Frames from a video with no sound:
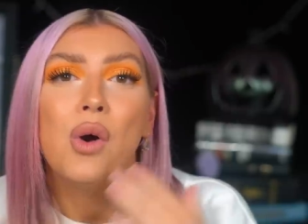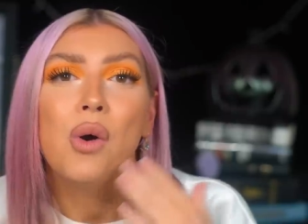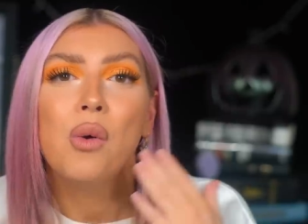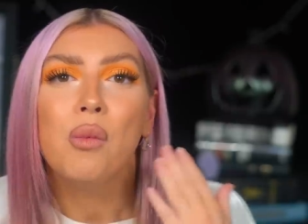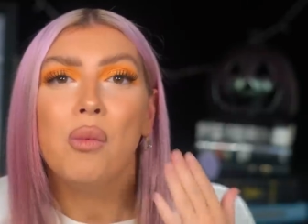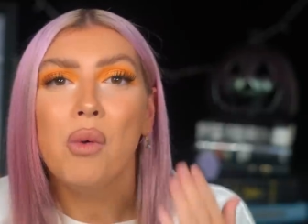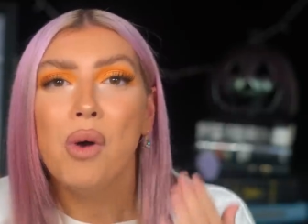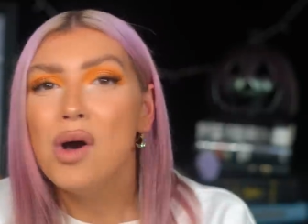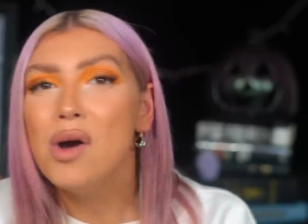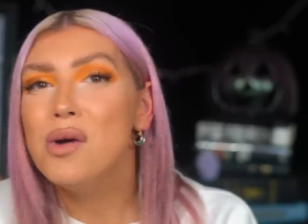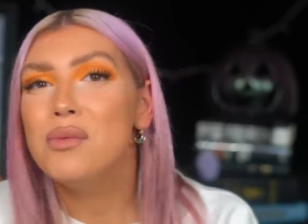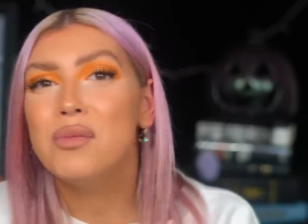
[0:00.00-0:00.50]

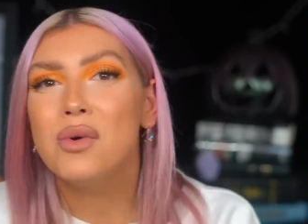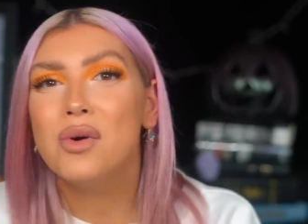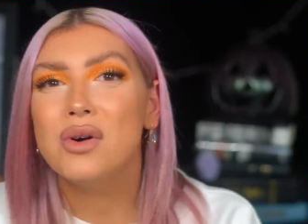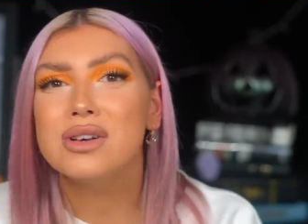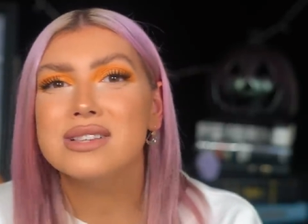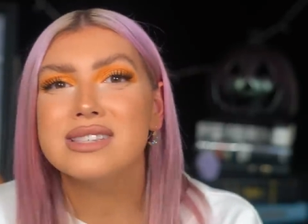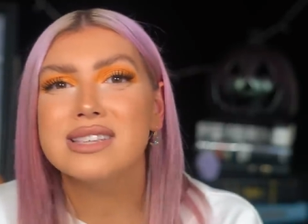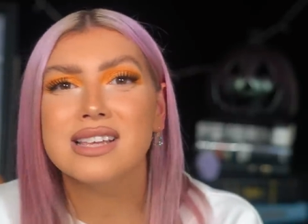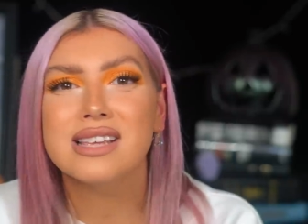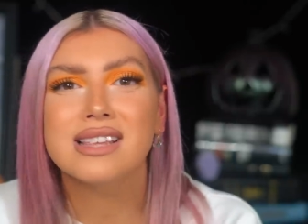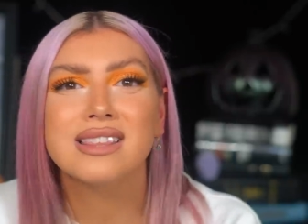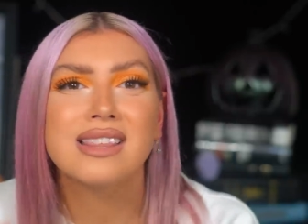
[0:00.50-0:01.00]
What
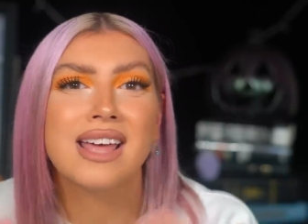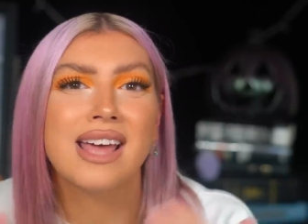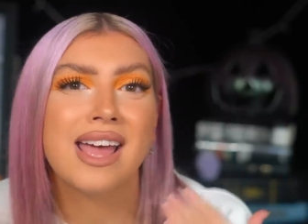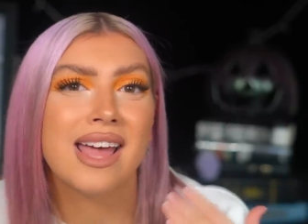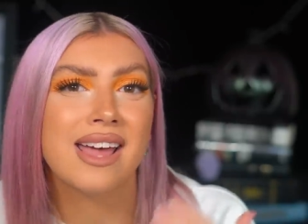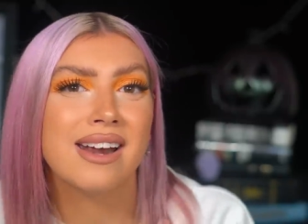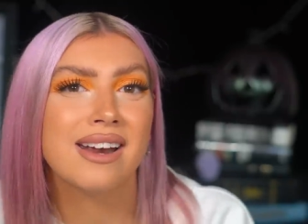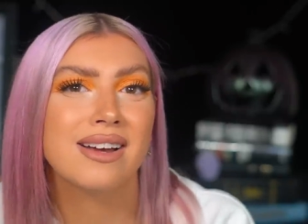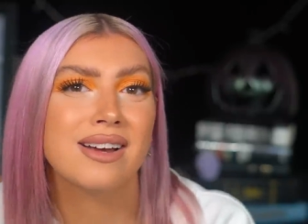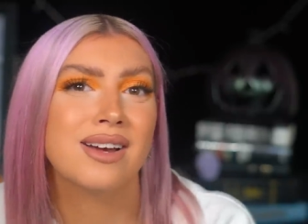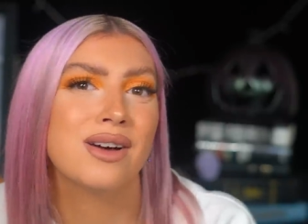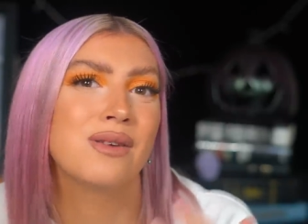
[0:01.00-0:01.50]
was it that
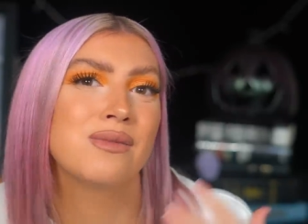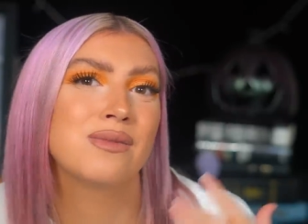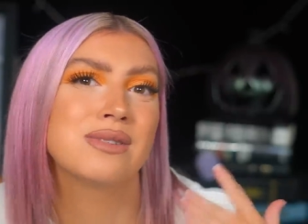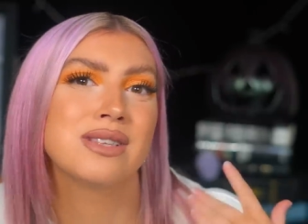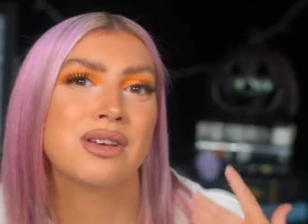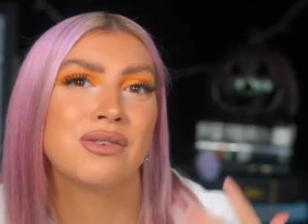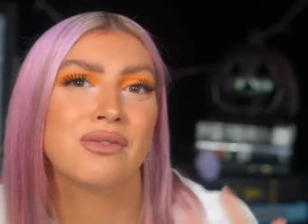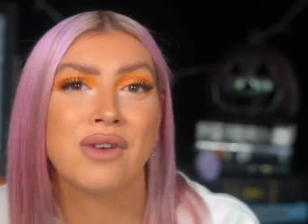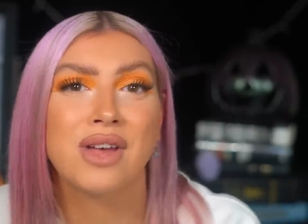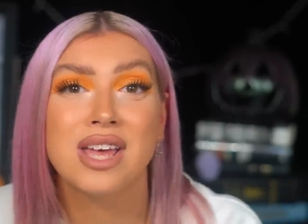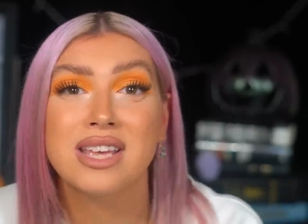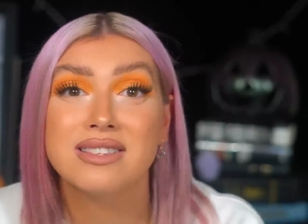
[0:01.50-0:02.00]
Erica was
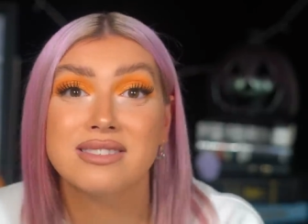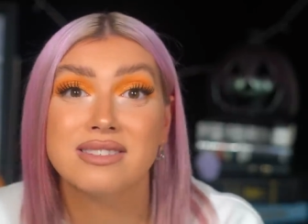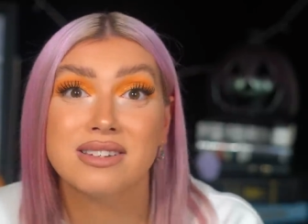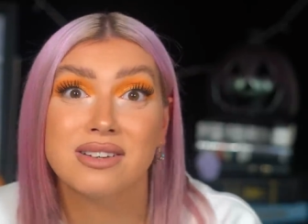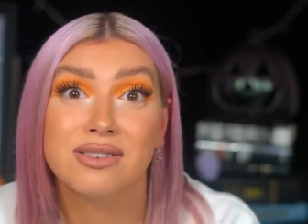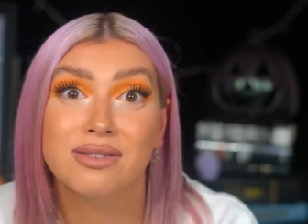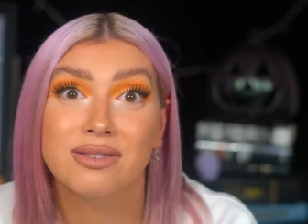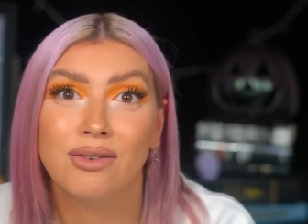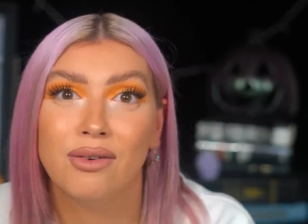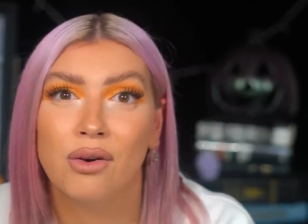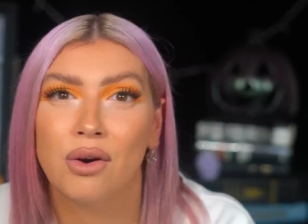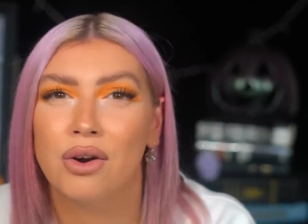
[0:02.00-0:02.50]

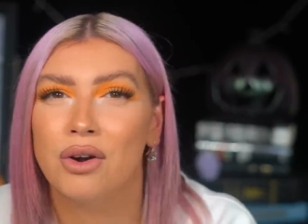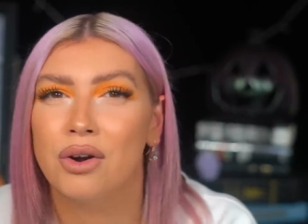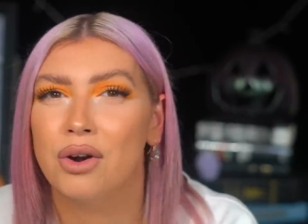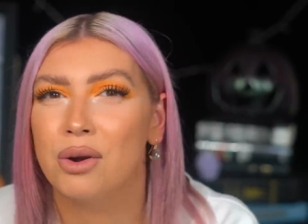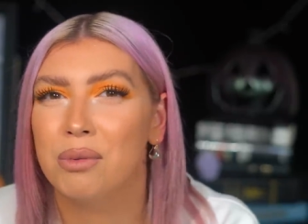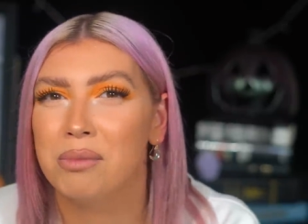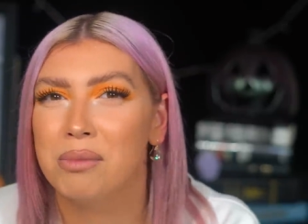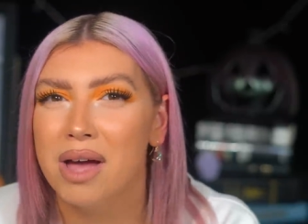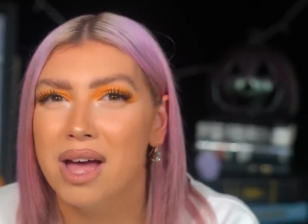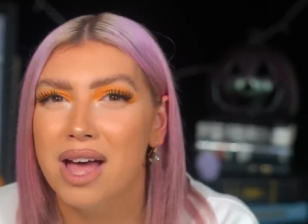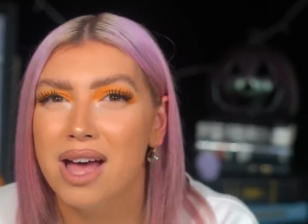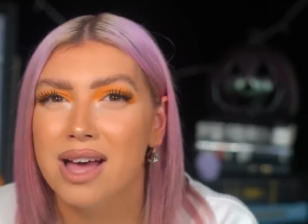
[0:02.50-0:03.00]
arrested for in
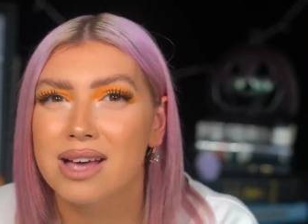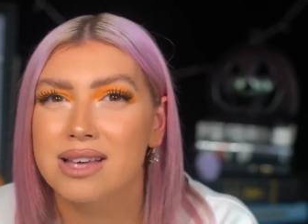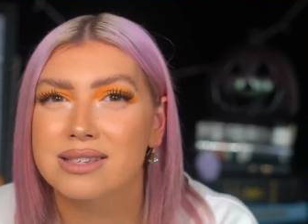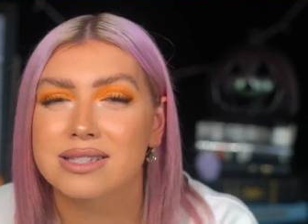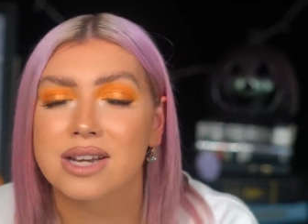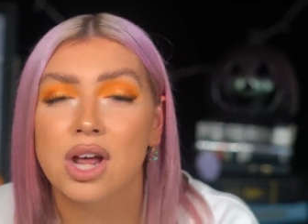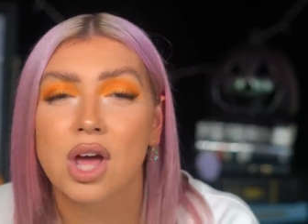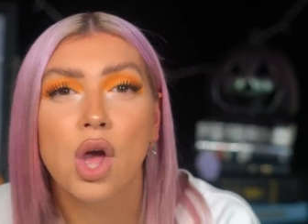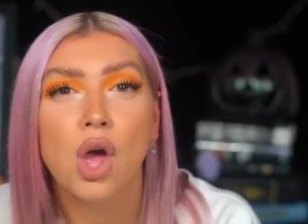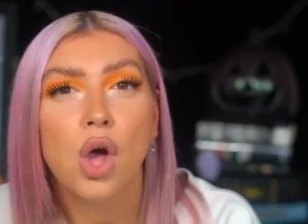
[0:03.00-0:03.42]
her past?